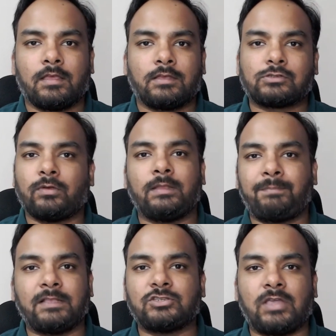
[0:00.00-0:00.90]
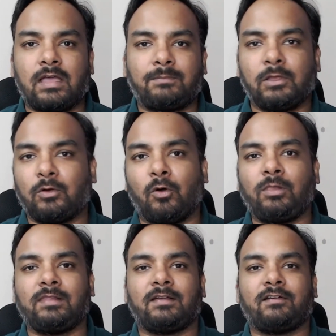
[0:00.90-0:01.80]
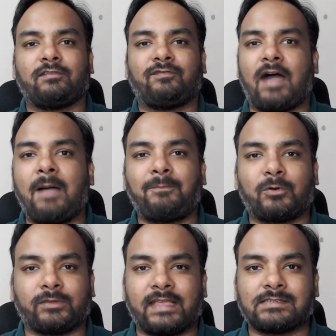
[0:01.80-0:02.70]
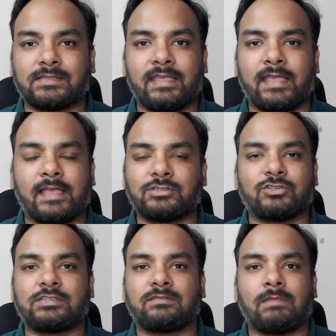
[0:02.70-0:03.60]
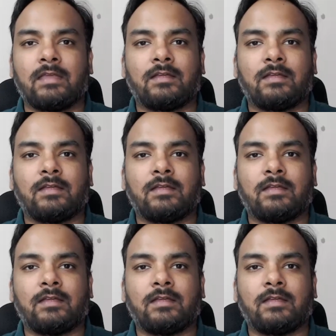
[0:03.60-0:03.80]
So in Punjab, the whole farm protest thing has just